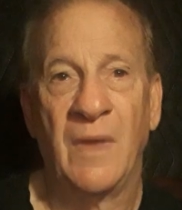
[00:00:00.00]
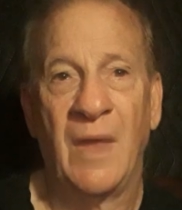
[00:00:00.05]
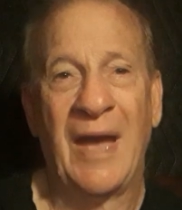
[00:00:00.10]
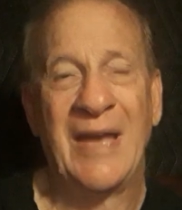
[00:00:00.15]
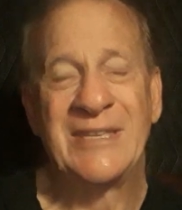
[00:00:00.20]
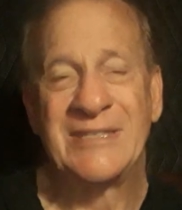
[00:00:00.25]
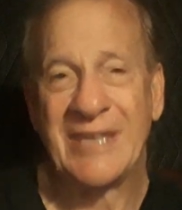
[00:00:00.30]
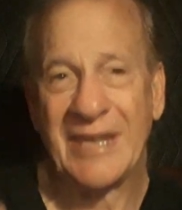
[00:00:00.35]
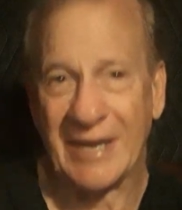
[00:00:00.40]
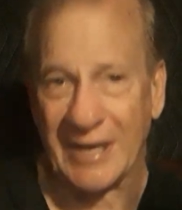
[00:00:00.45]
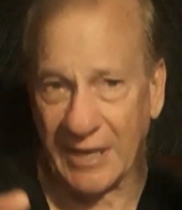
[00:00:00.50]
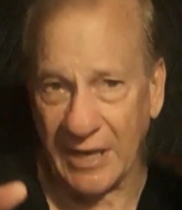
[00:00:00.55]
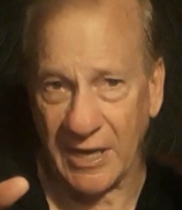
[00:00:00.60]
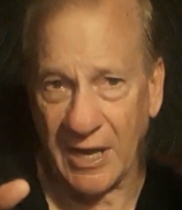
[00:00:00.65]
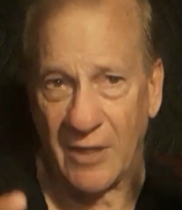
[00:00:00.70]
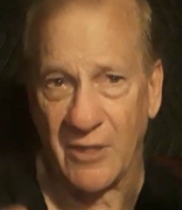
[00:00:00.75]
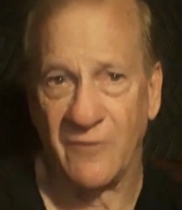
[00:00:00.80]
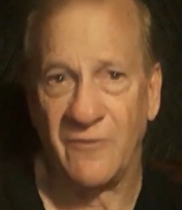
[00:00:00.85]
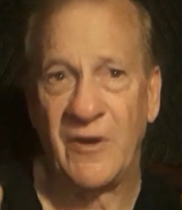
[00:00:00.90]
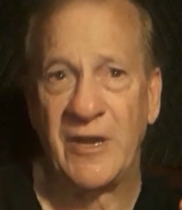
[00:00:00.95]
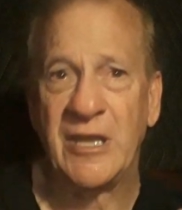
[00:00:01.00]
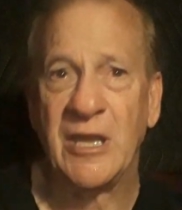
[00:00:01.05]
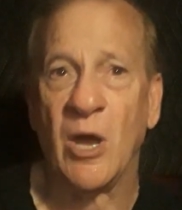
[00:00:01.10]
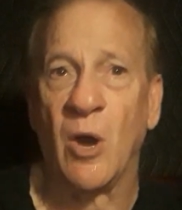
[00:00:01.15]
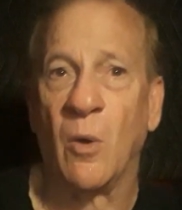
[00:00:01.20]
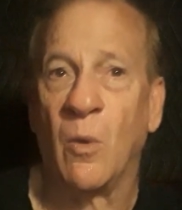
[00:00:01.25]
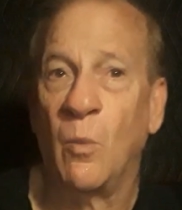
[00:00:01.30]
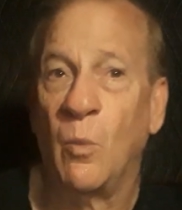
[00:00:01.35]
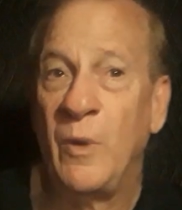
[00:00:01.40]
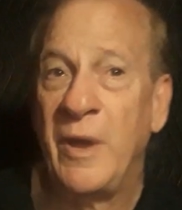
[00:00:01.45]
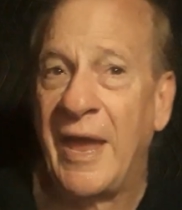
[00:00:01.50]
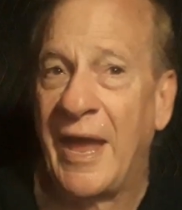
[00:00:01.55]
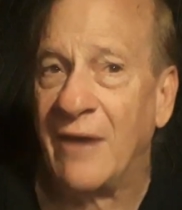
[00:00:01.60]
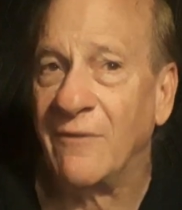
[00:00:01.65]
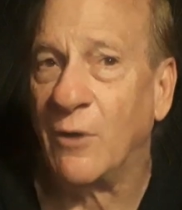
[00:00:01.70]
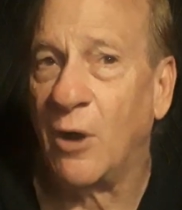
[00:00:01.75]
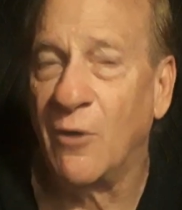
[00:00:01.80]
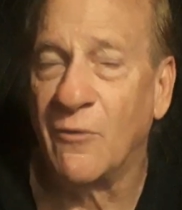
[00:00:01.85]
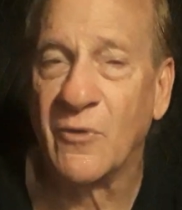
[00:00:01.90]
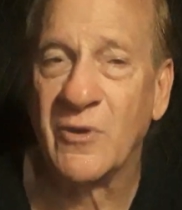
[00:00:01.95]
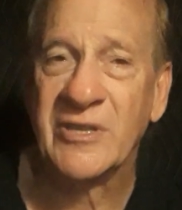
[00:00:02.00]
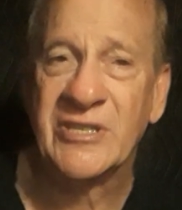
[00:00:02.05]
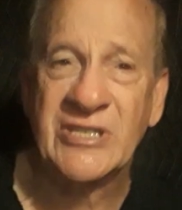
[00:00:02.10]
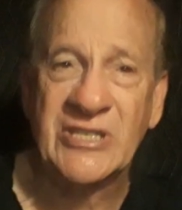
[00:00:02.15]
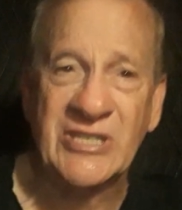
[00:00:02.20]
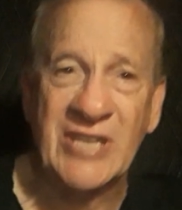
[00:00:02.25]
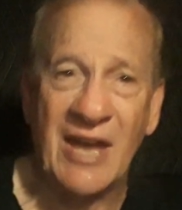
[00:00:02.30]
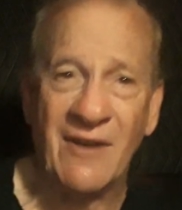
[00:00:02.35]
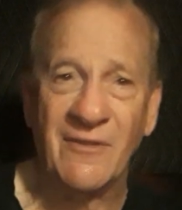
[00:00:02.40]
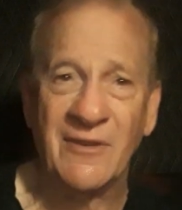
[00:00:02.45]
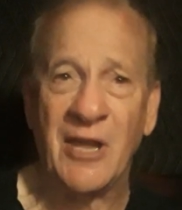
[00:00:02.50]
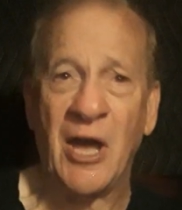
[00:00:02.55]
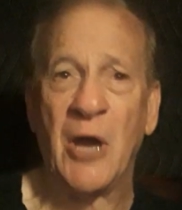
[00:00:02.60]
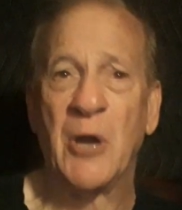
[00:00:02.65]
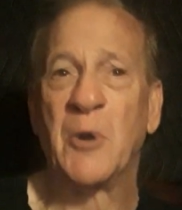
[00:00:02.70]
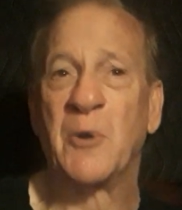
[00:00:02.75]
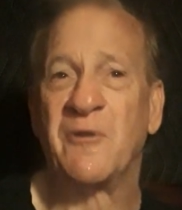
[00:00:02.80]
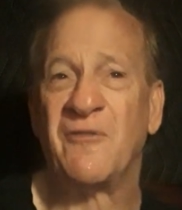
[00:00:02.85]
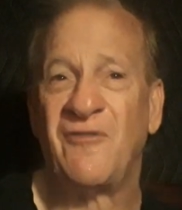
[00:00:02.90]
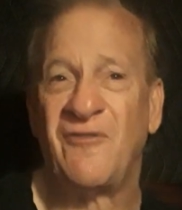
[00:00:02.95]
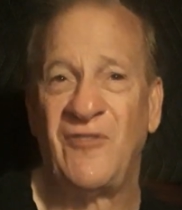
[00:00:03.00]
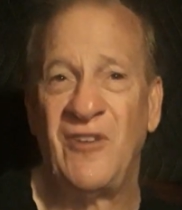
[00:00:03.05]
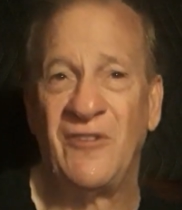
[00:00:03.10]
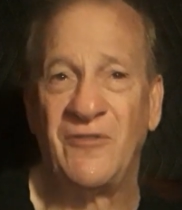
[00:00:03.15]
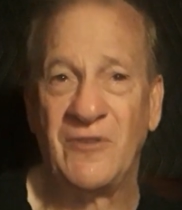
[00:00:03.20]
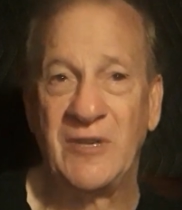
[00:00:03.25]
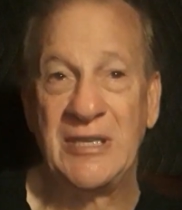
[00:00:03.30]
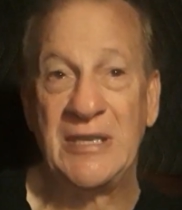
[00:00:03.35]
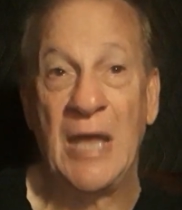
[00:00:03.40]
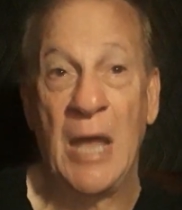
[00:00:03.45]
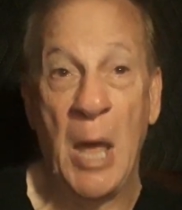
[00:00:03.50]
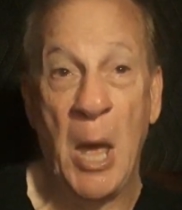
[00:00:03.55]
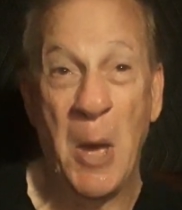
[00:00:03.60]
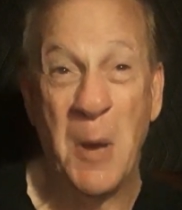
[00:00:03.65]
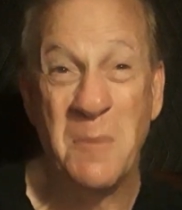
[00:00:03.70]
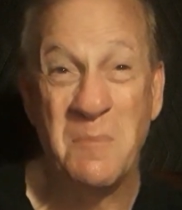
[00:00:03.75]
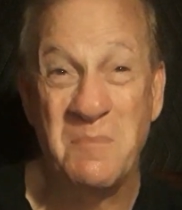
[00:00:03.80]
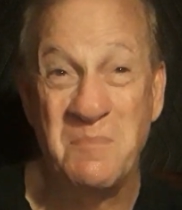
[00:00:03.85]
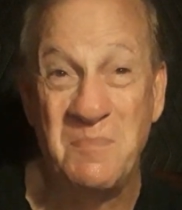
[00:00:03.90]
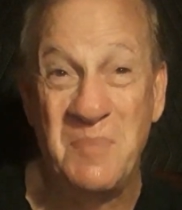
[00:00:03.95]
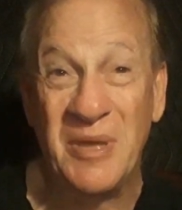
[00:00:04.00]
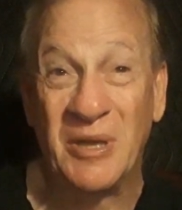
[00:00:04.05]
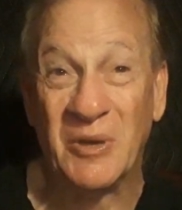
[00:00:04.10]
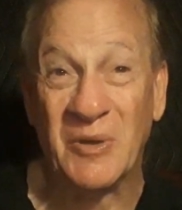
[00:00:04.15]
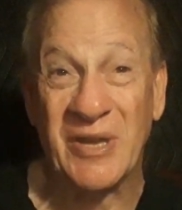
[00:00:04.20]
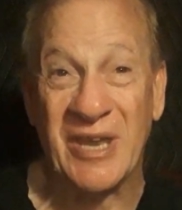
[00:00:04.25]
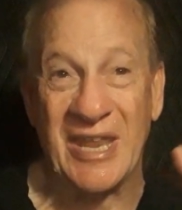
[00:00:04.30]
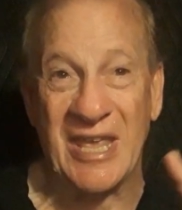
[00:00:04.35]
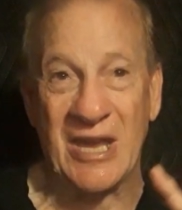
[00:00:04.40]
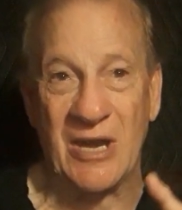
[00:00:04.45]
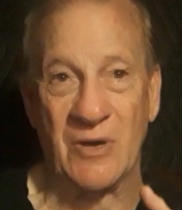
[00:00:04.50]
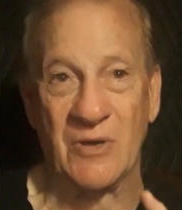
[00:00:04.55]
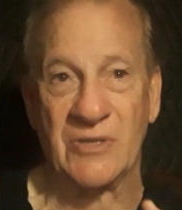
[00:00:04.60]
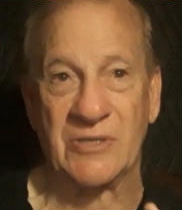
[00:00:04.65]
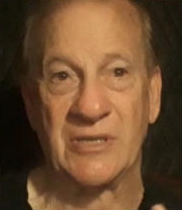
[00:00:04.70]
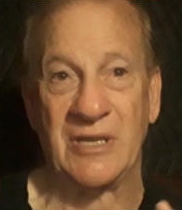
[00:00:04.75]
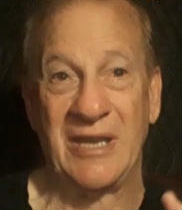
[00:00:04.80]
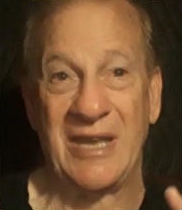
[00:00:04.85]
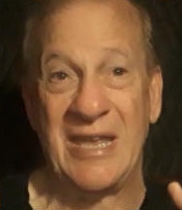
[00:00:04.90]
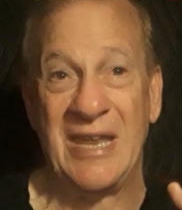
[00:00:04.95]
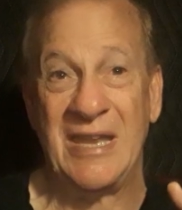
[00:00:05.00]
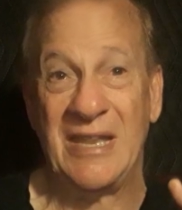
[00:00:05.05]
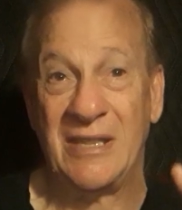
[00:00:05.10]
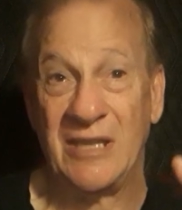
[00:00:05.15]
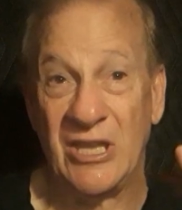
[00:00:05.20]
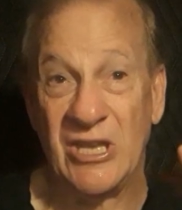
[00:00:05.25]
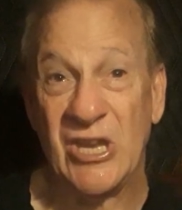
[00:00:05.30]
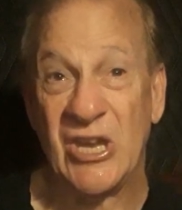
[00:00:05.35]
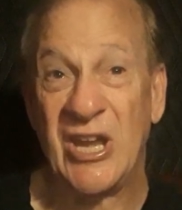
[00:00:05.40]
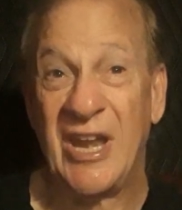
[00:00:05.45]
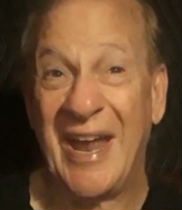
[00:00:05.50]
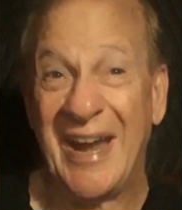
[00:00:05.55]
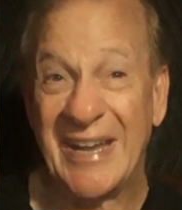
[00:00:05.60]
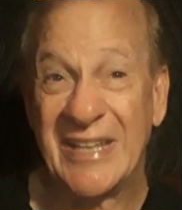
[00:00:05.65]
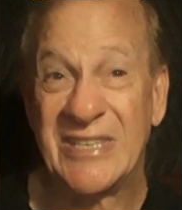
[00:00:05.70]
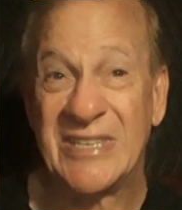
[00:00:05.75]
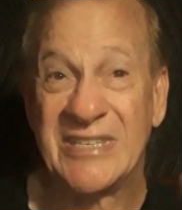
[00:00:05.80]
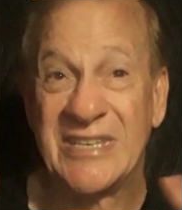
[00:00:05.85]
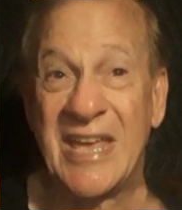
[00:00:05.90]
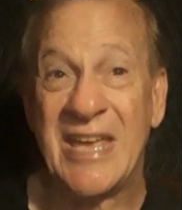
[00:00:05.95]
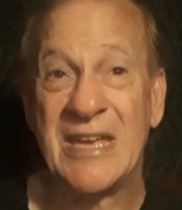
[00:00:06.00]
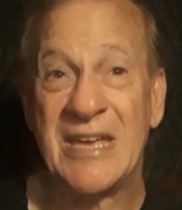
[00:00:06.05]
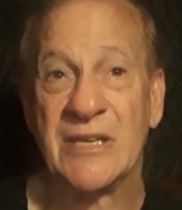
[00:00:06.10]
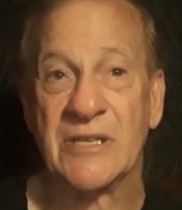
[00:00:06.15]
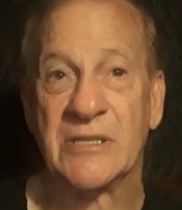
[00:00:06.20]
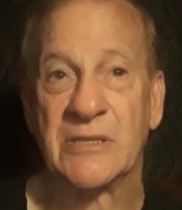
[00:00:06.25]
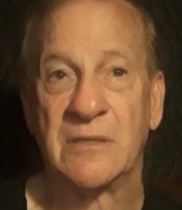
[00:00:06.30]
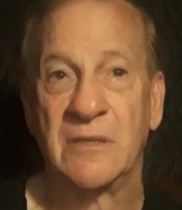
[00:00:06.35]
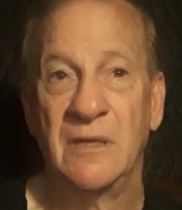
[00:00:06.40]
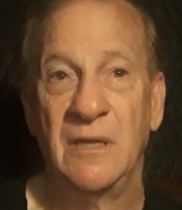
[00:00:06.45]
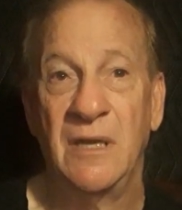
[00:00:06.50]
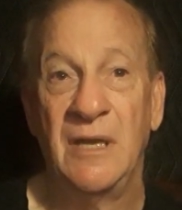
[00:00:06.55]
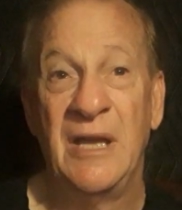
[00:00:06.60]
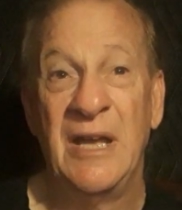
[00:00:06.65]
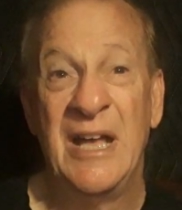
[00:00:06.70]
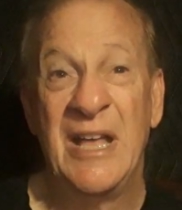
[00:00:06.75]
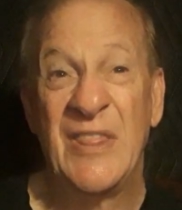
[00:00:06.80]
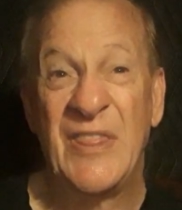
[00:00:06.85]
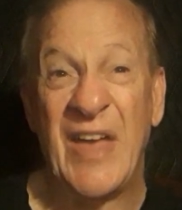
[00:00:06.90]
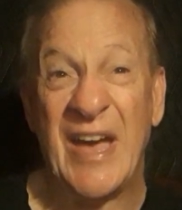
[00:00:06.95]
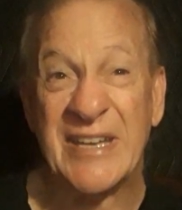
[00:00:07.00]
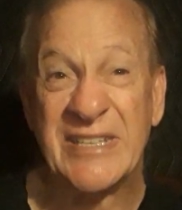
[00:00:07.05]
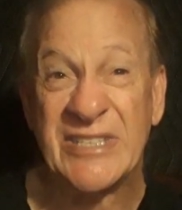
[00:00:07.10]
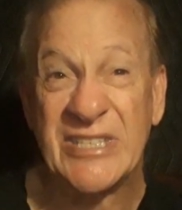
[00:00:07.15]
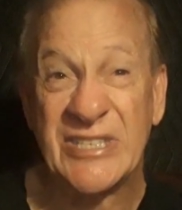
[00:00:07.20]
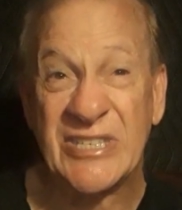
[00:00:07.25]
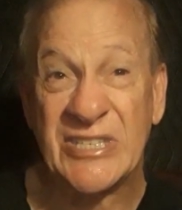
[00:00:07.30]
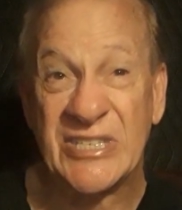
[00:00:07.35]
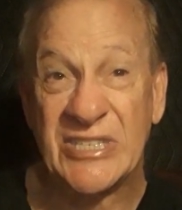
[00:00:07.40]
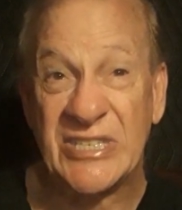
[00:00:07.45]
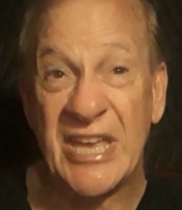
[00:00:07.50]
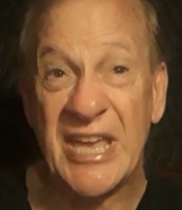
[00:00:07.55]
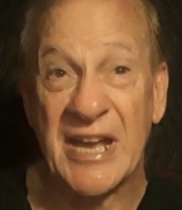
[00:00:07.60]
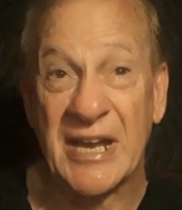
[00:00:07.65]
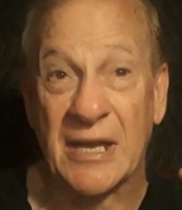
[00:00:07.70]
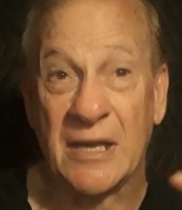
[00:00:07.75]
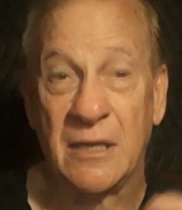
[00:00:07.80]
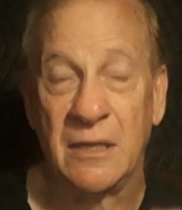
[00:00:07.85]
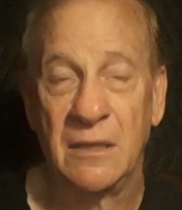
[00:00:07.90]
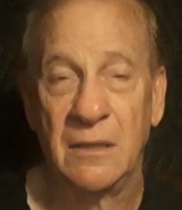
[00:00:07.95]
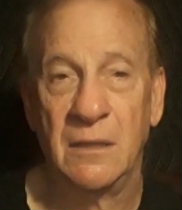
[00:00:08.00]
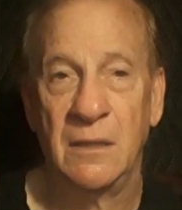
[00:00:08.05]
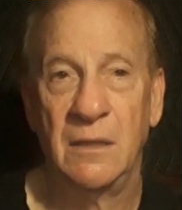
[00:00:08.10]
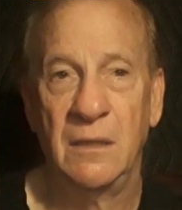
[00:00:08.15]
I said in another video, we have over 750 billionaires in the United States. That's sick.